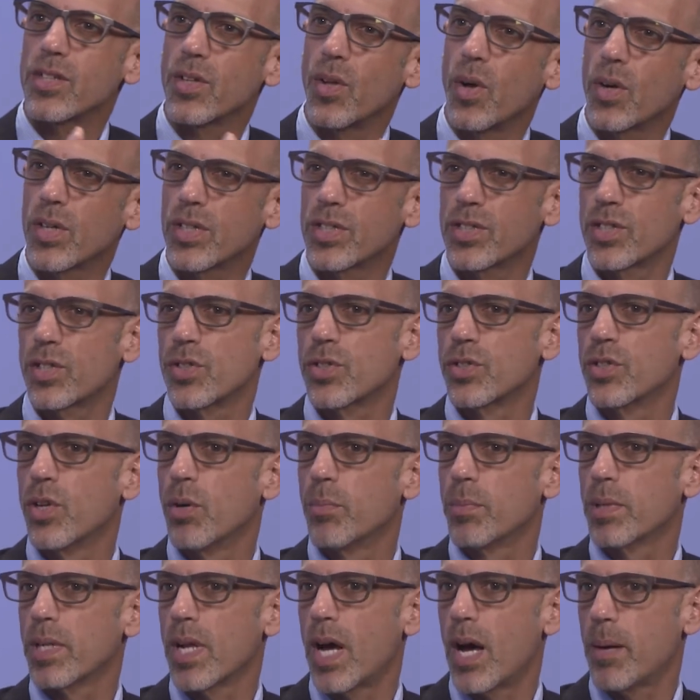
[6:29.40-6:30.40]
long as there's no
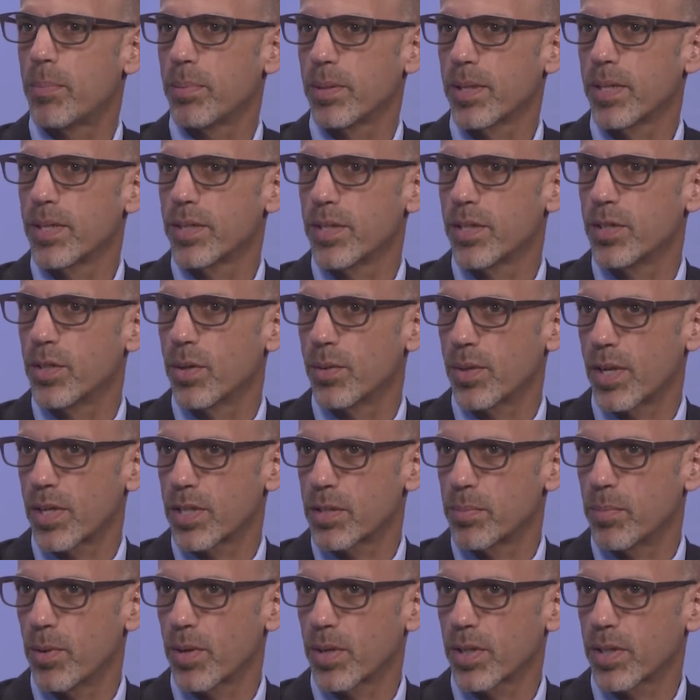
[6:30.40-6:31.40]
monopoly in the
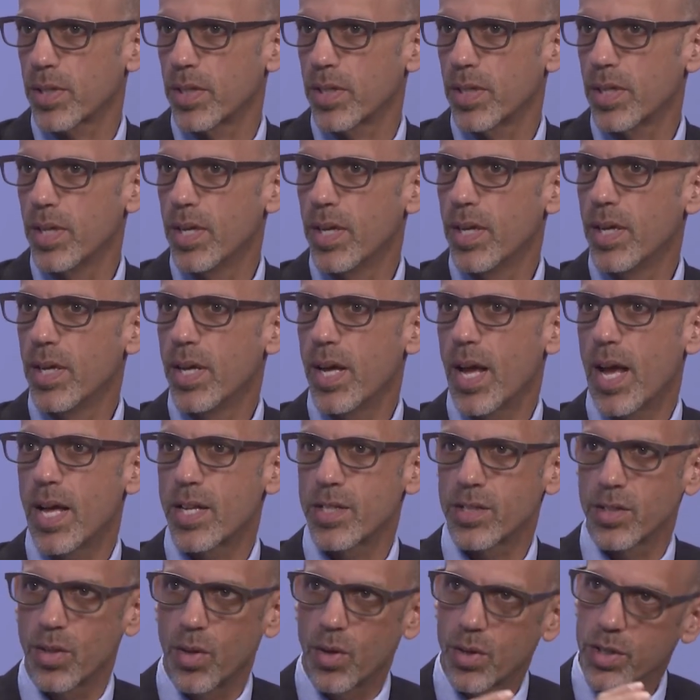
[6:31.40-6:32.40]
donuts market,
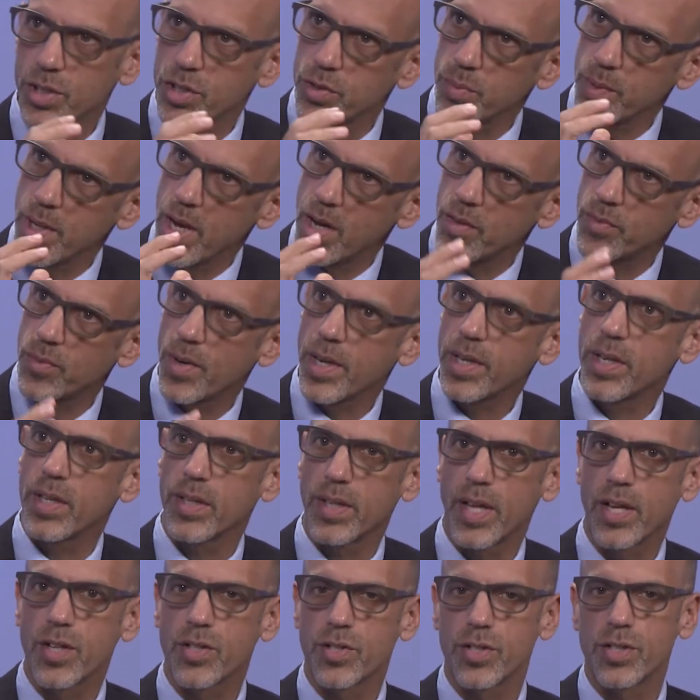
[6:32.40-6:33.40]
as long as we have
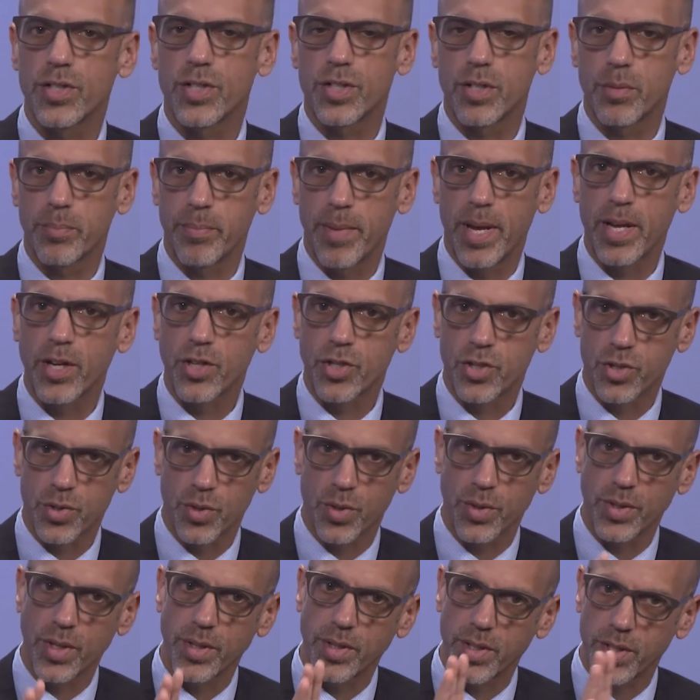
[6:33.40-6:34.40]
regulations that make
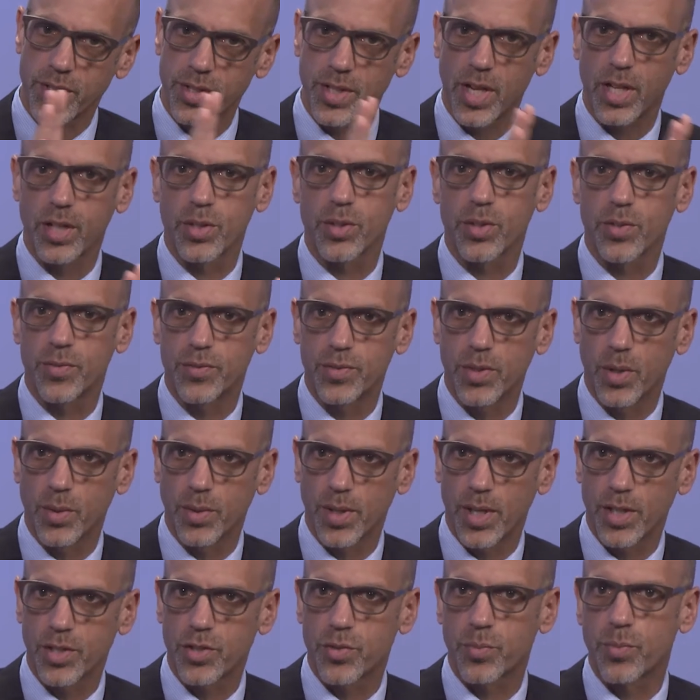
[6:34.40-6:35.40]
sure that the seller of
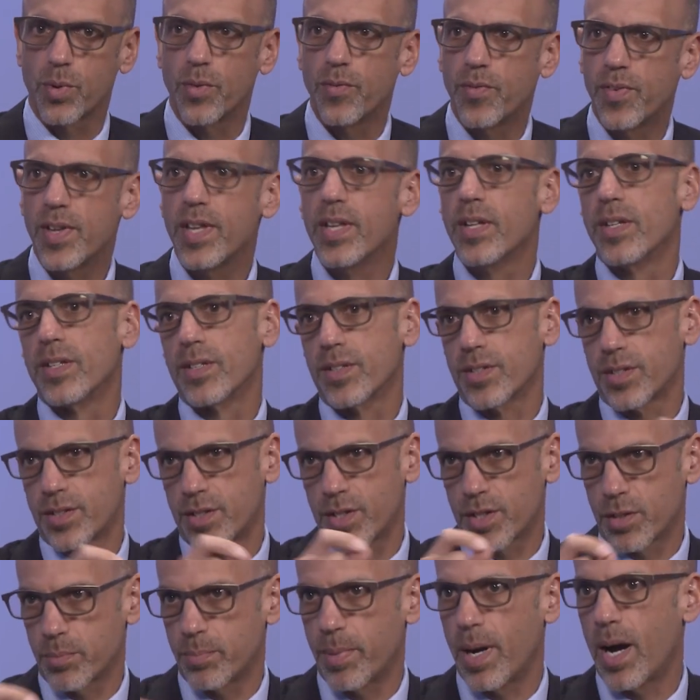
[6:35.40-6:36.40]
donuts reveals
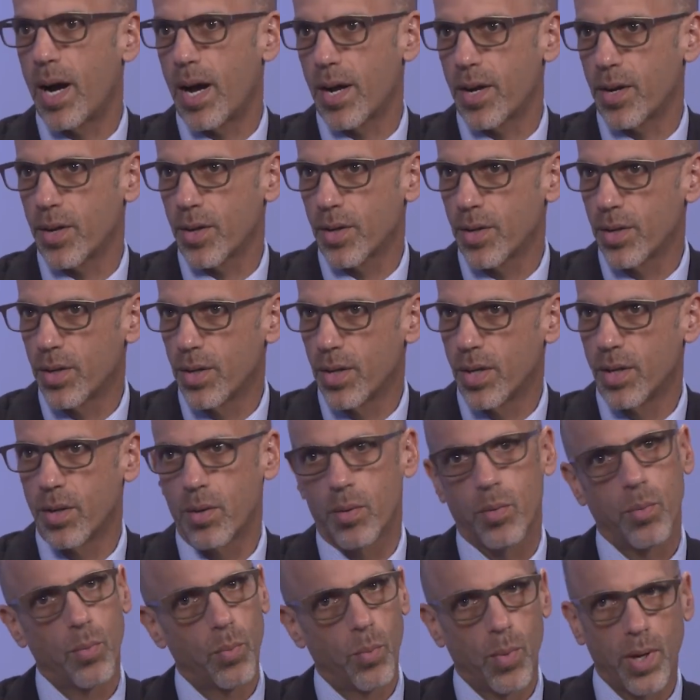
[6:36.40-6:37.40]
to the buyer
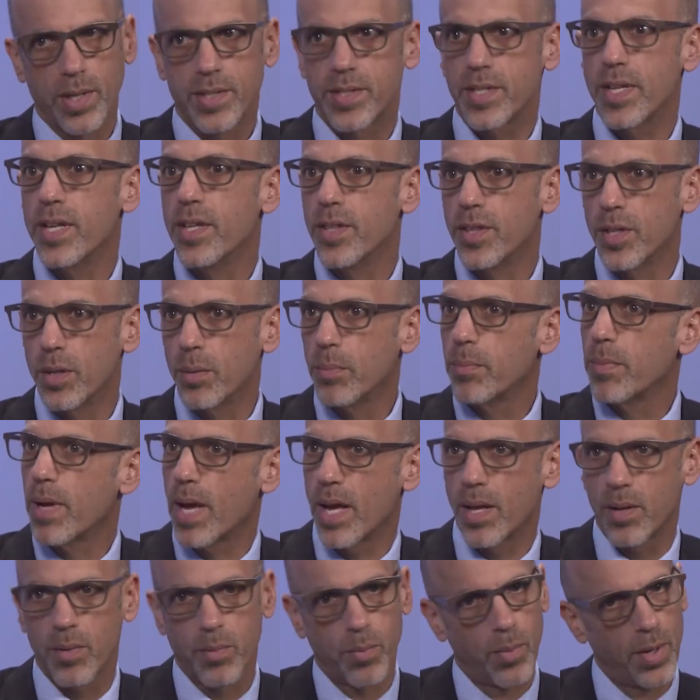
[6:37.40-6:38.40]
what's in them
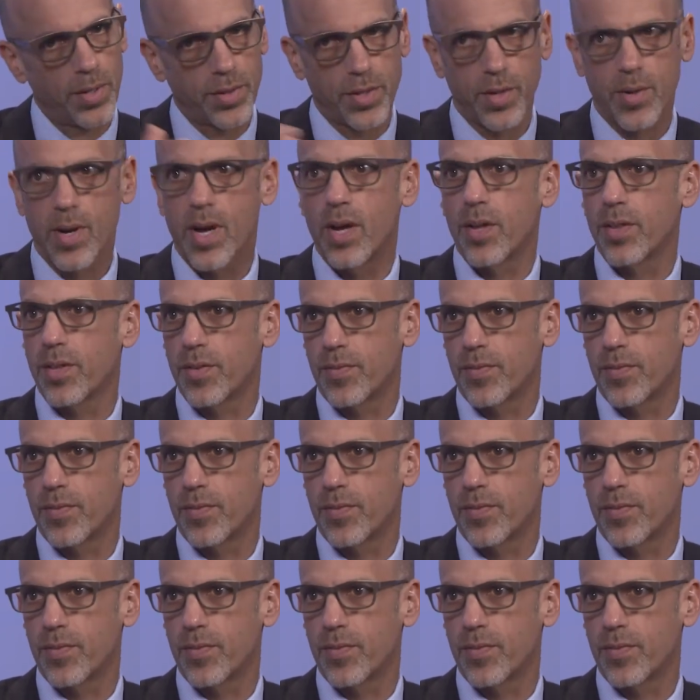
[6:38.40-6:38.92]
and what their health